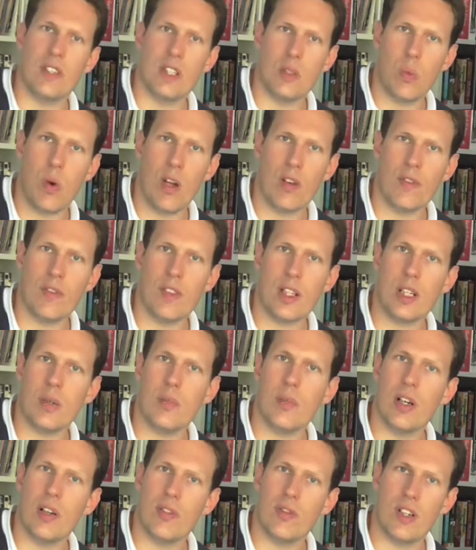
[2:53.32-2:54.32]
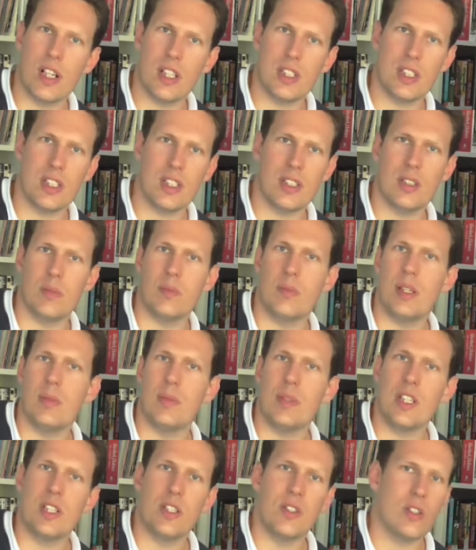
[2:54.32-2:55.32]
of this one finger per fret system.
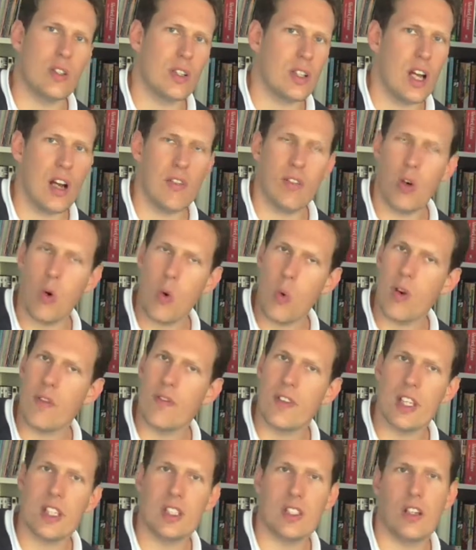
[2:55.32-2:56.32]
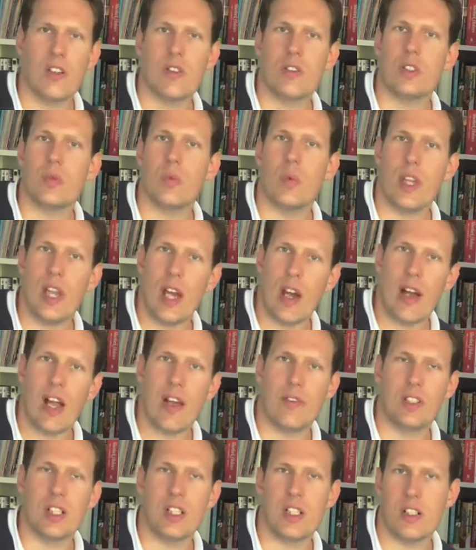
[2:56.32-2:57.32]
It means you can cover all of these notes without
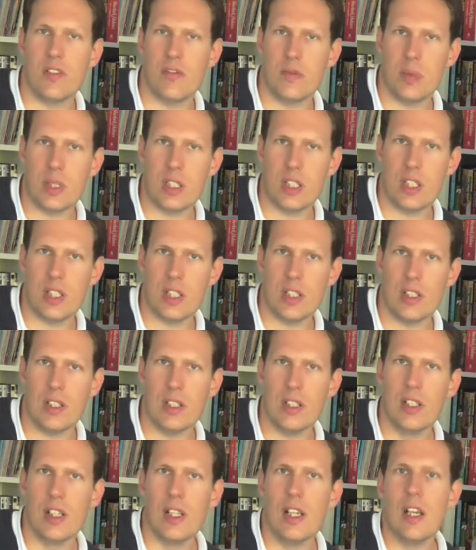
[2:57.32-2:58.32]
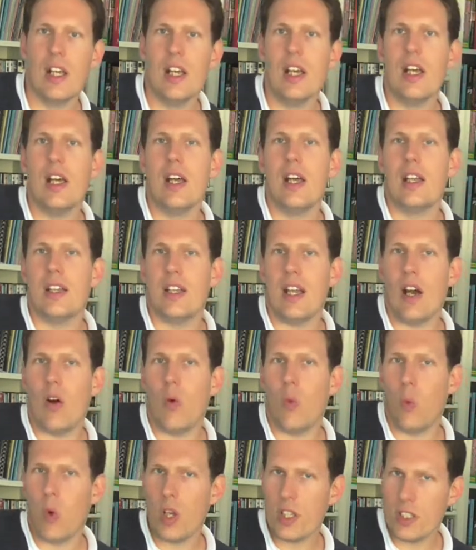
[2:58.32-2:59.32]
having to shift position.
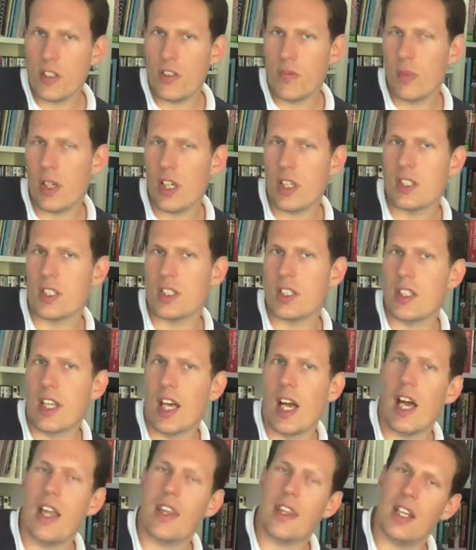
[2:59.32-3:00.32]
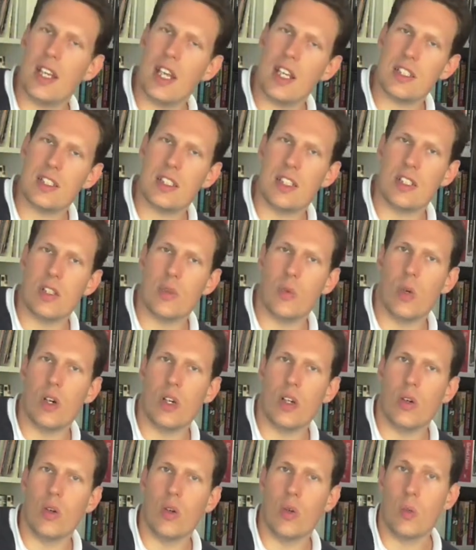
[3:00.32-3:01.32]
Now, once you've mastered that, the next thing to
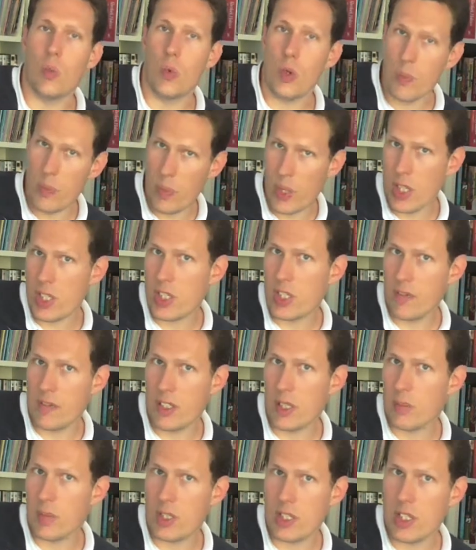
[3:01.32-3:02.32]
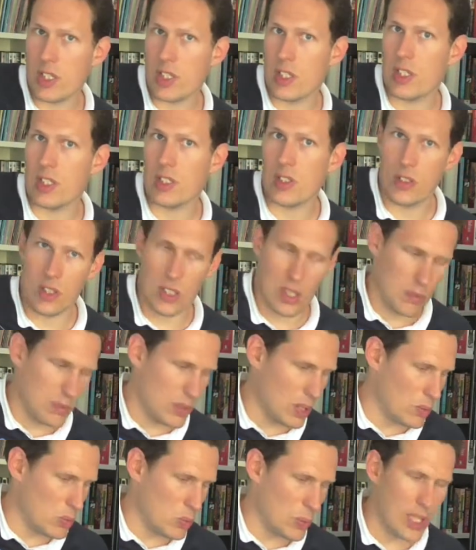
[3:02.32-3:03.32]
work on would be shifting positions, because
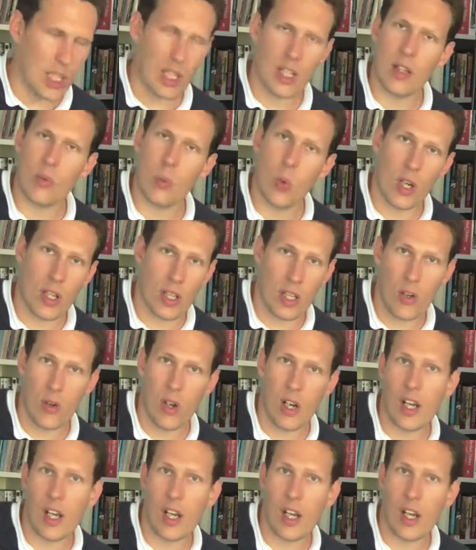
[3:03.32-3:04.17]
sometimes we're going to want to go